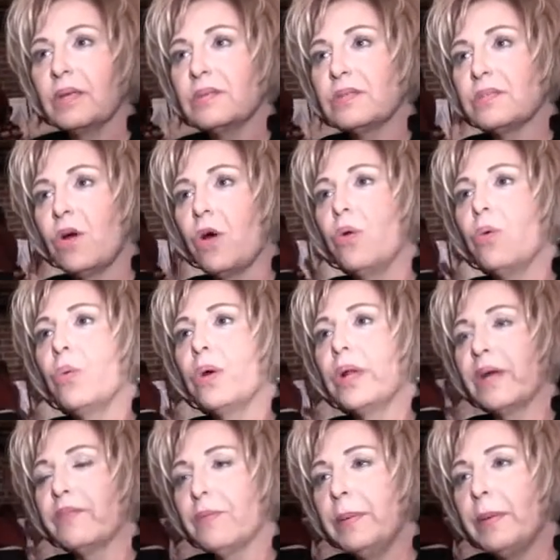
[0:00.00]
So
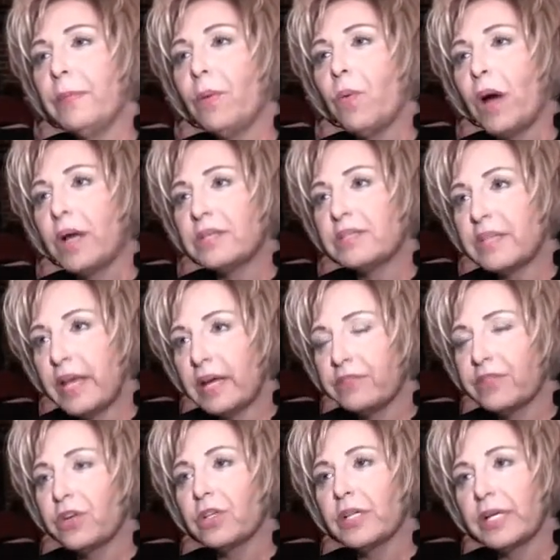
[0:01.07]
whatever people want to say,
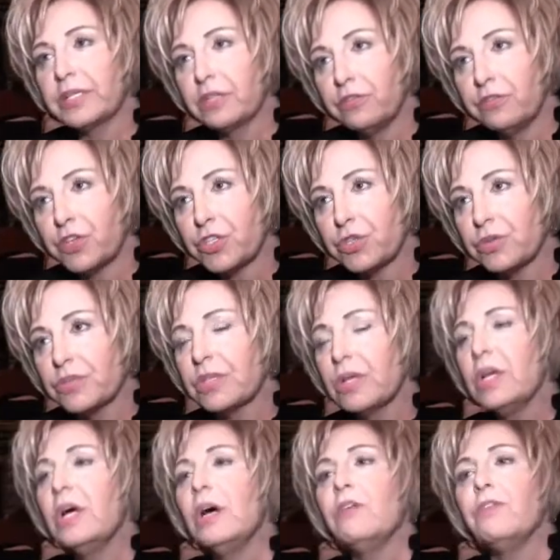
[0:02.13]
if they're elected officials,
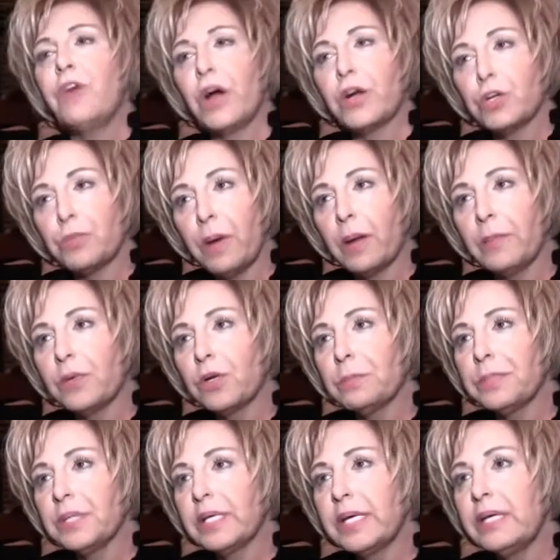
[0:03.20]
fire department or
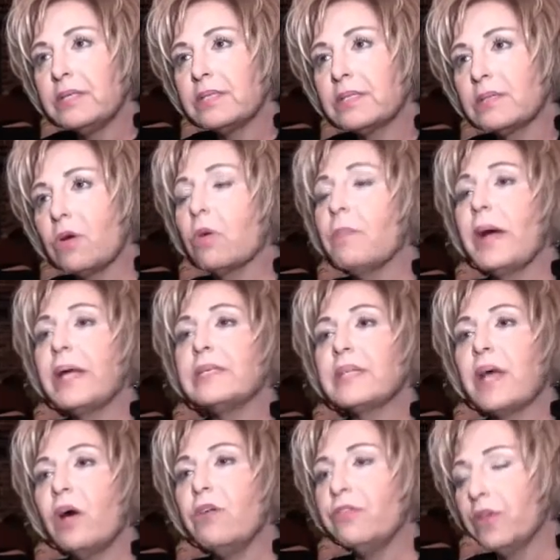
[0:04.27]
police, or
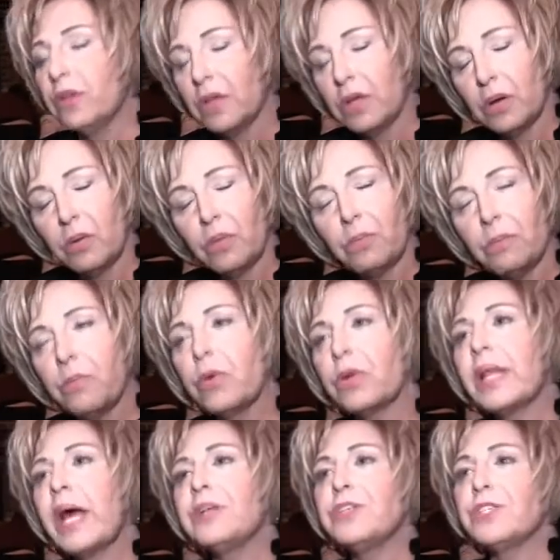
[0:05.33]
myself, we're
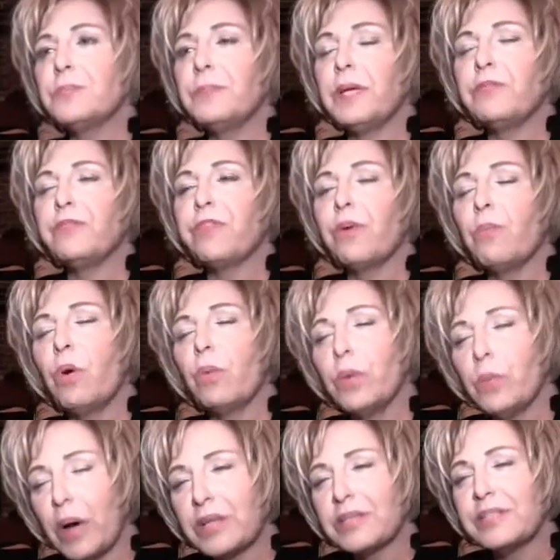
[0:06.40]
allowed to speak from what
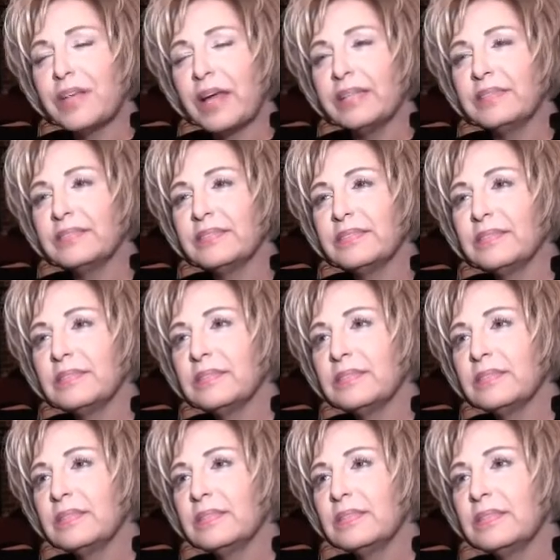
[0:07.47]
we want to say. Right.
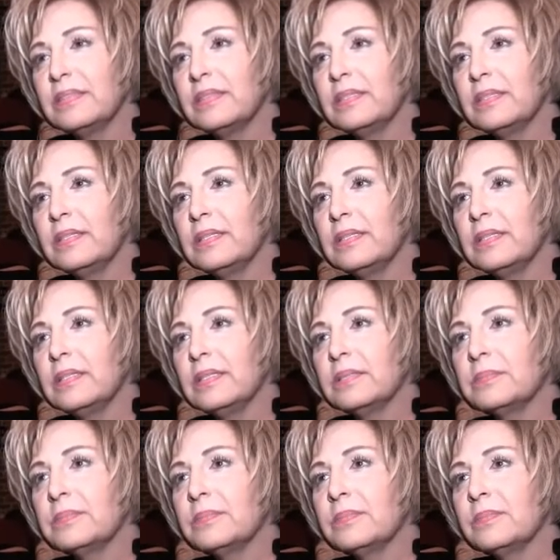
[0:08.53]
But do
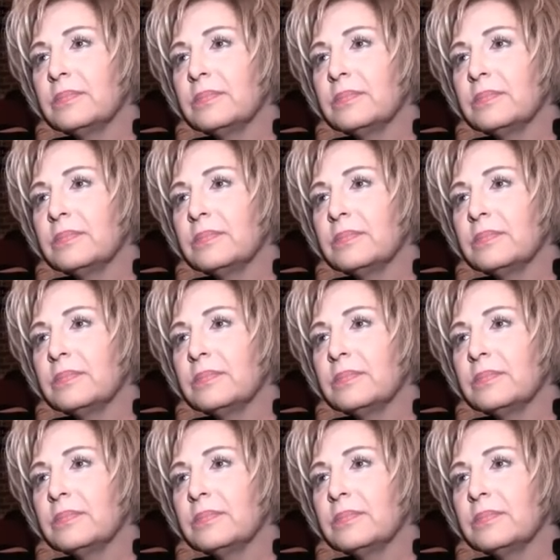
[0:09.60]
you uh,